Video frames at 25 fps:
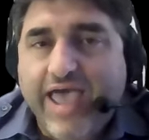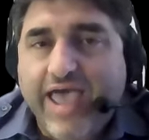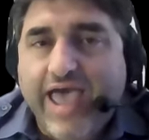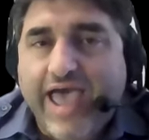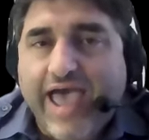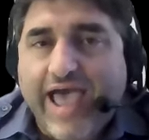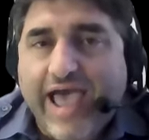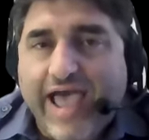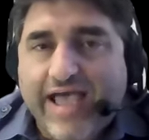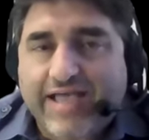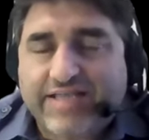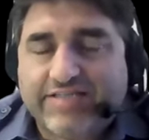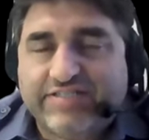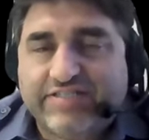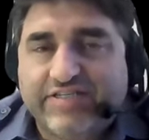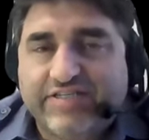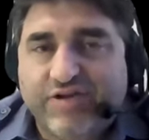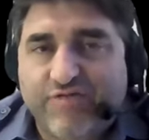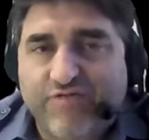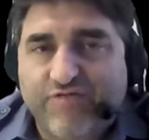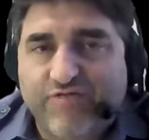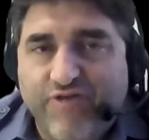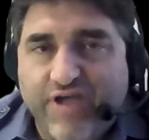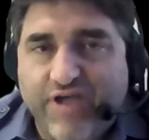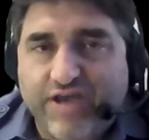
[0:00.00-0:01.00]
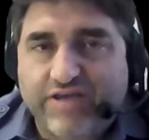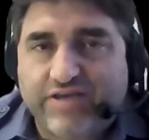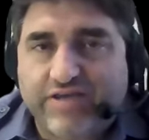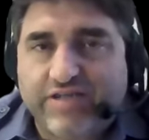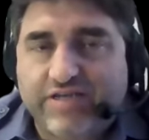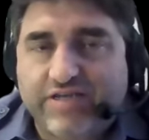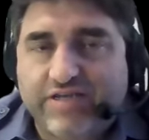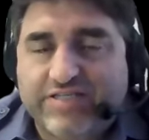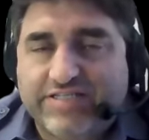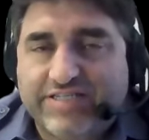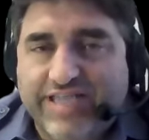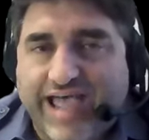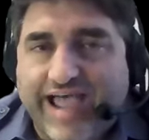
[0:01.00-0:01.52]
has
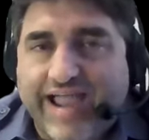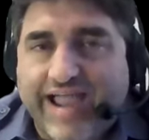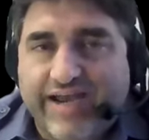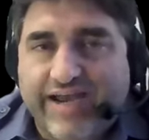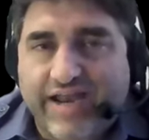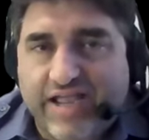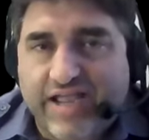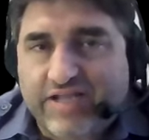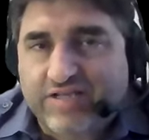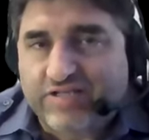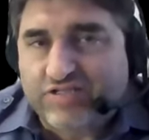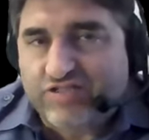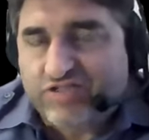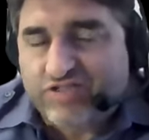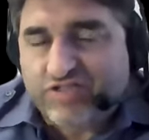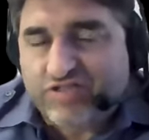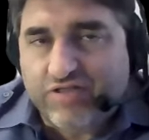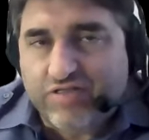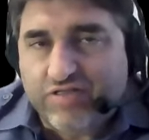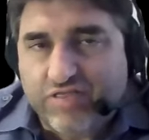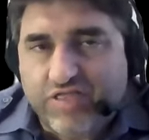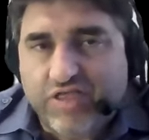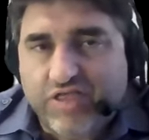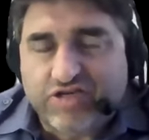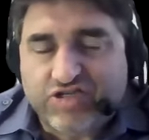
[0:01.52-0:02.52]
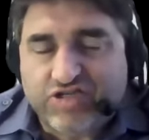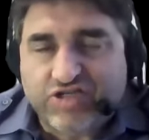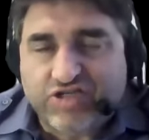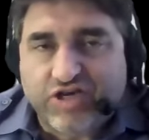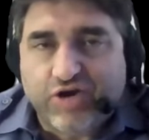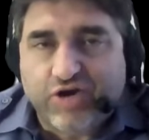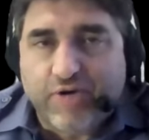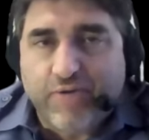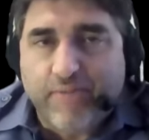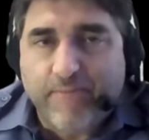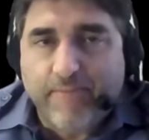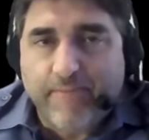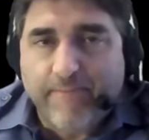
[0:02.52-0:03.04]
defended tight ends this
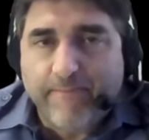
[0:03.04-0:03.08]
year?